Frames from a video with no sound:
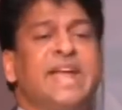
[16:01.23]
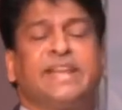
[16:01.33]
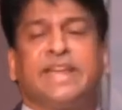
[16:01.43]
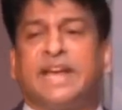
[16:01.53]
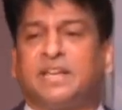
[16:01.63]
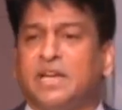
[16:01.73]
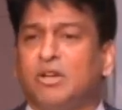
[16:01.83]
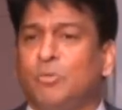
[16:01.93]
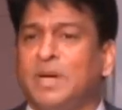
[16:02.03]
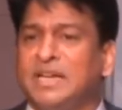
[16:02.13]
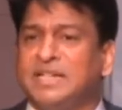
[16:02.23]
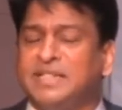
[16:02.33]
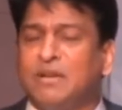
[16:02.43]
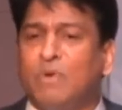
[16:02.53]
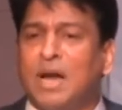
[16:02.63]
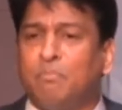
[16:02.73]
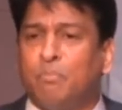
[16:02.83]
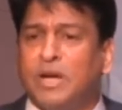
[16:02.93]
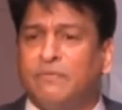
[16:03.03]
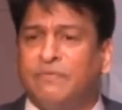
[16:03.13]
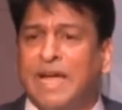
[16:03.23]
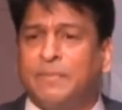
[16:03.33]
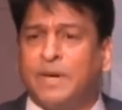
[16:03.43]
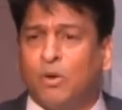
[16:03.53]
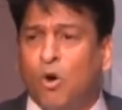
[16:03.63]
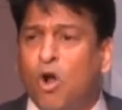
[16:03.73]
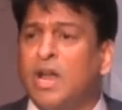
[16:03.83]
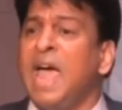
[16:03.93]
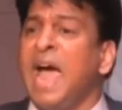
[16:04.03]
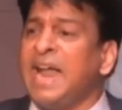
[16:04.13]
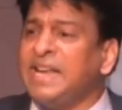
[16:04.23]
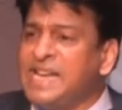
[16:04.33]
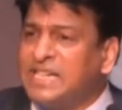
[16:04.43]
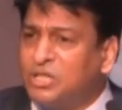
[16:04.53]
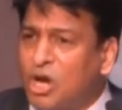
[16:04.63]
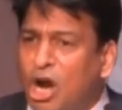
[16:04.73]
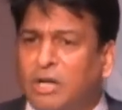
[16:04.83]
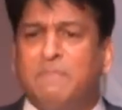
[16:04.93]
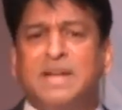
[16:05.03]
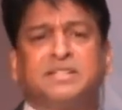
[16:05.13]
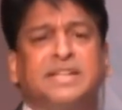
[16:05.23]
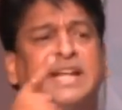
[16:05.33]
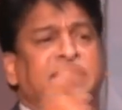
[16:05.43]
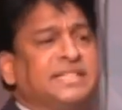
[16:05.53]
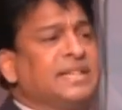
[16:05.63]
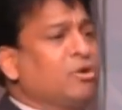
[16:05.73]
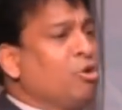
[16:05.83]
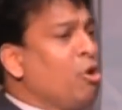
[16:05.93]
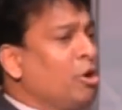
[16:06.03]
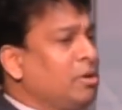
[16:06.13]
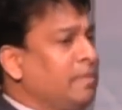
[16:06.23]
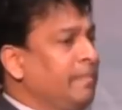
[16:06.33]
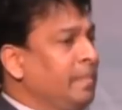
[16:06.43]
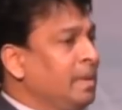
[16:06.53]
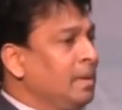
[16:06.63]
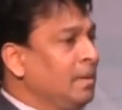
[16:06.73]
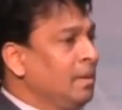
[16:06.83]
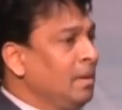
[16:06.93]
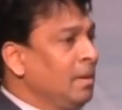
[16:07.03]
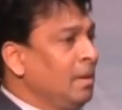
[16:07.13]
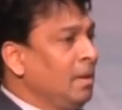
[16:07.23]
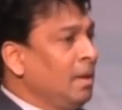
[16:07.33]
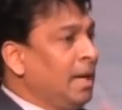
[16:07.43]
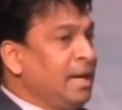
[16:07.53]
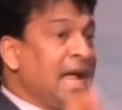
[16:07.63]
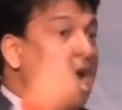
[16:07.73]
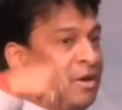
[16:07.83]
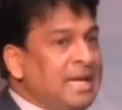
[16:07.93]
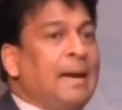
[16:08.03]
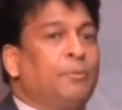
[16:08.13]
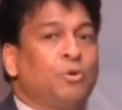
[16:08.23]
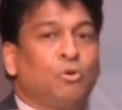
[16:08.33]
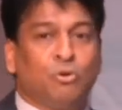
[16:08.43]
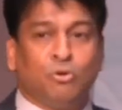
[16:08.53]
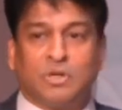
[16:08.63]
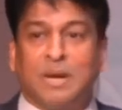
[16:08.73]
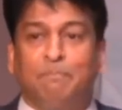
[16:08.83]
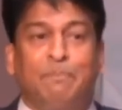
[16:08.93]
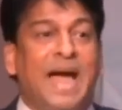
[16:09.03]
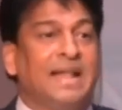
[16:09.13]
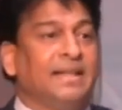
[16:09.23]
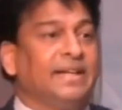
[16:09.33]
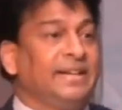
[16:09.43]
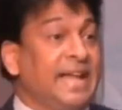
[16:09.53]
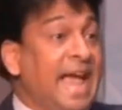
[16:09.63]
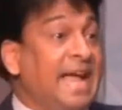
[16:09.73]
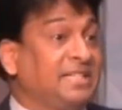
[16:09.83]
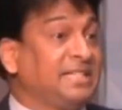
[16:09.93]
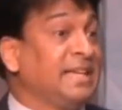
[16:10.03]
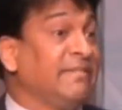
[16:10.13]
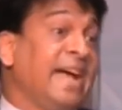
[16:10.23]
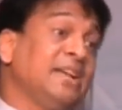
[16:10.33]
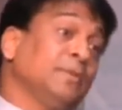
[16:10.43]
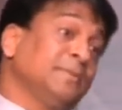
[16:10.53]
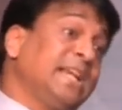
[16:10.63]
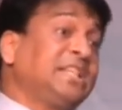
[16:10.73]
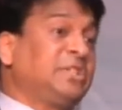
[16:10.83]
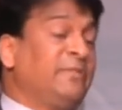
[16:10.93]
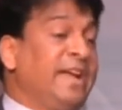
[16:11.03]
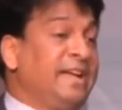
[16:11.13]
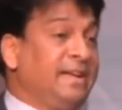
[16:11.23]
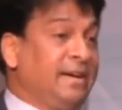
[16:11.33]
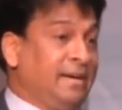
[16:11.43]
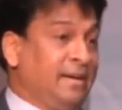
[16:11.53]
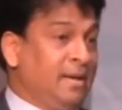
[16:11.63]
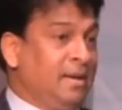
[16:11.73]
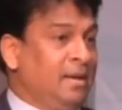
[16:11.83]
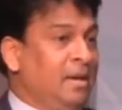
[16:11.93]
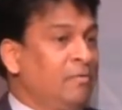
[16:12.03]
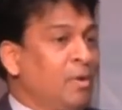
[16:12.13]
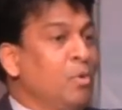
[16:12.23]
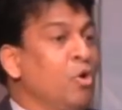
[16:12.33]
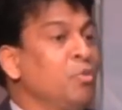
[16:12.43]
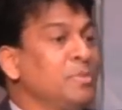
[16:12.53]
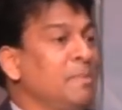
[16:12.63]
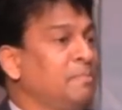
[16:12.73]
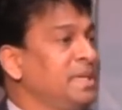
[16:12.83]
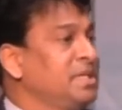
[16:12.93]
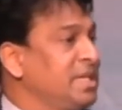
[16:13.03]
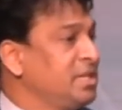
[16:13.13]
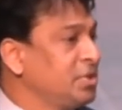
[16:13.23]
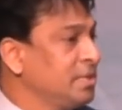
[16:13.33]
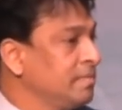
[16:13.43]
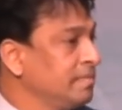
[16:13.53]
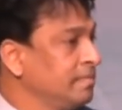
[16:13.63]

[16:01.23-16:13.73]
aggregate turnover less than 1.5 crore and he has not mentioned HSN code. And now you have to compile the HSN-wise of such vendor from whom you have purchased.